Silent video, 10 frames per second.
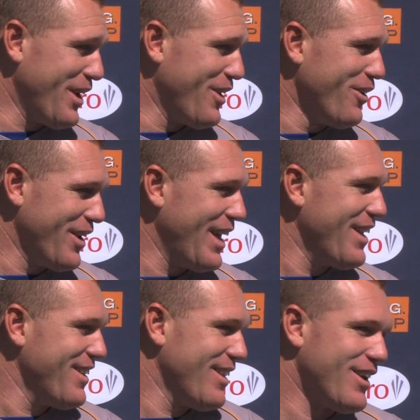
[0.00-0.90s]
They kind of
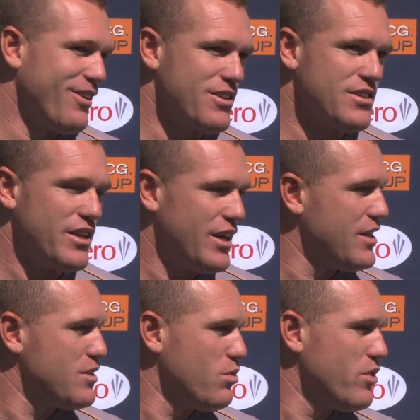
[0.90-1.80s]
get it and they kind of say,
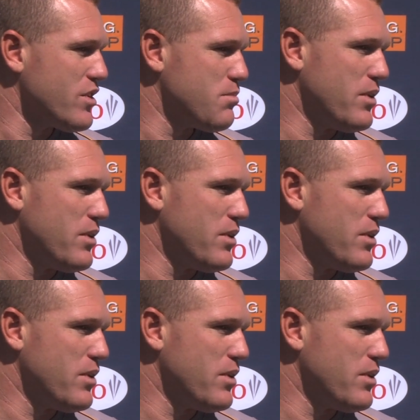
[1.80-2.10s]
yeah, this works.